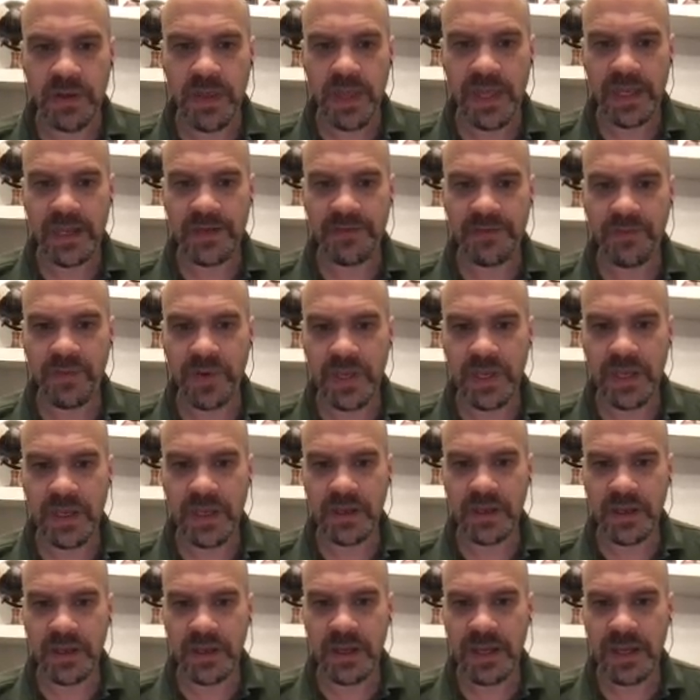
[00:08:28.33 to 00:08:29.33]
And if
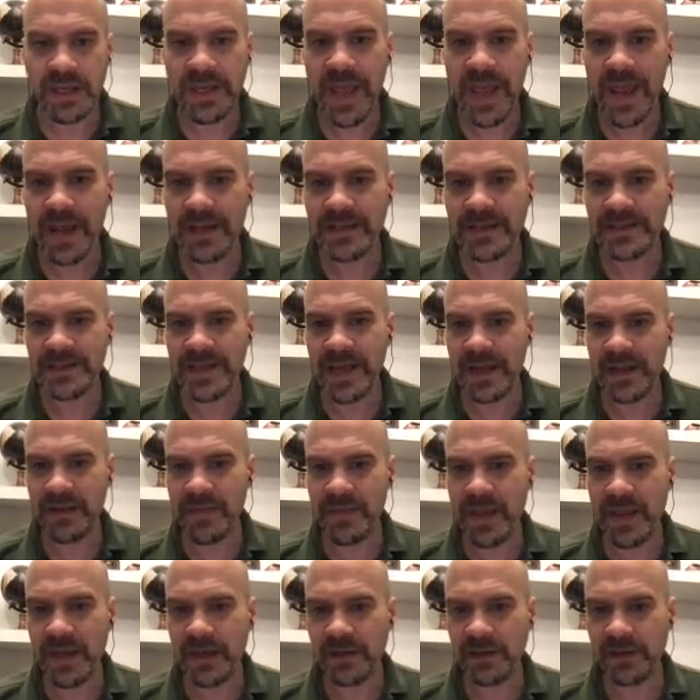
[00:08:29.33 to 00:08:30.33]
we enhance that and
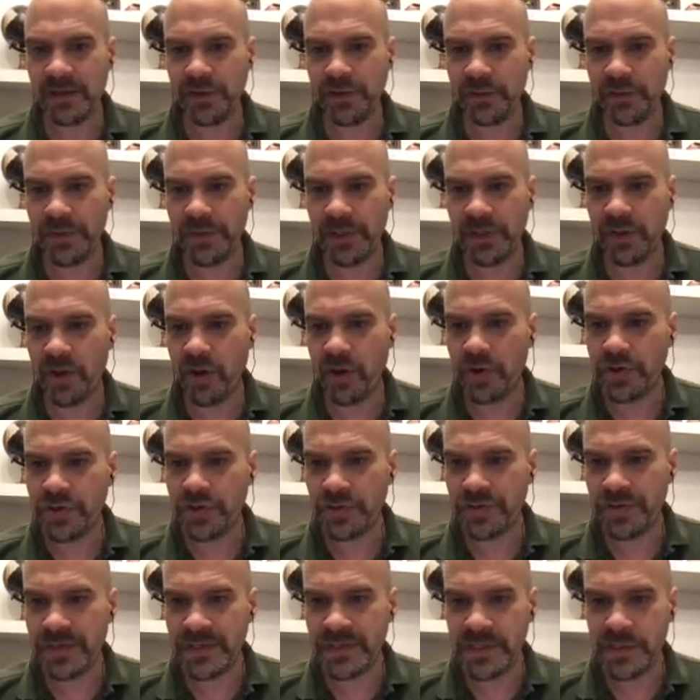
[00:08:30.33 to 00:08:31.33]
make it a little bit
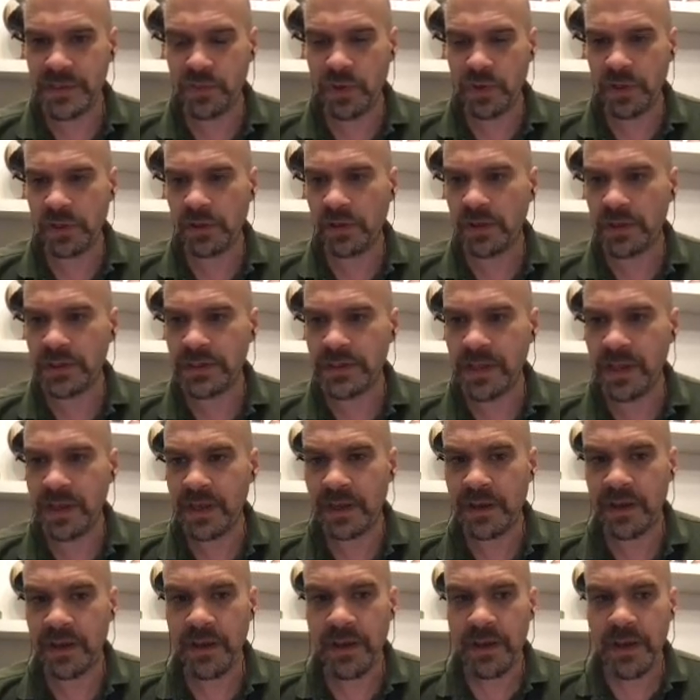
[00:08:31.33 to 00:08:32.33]
larger, this is what it looks
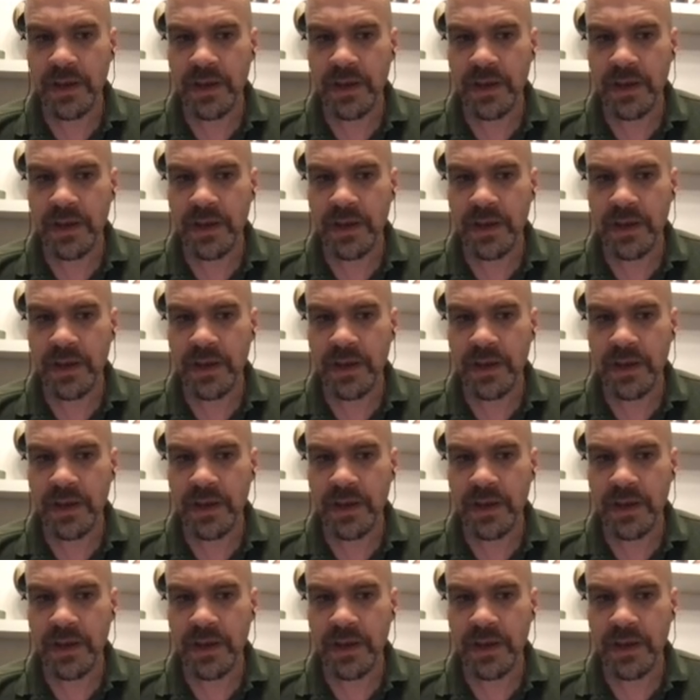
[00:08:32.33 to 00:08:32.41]
like.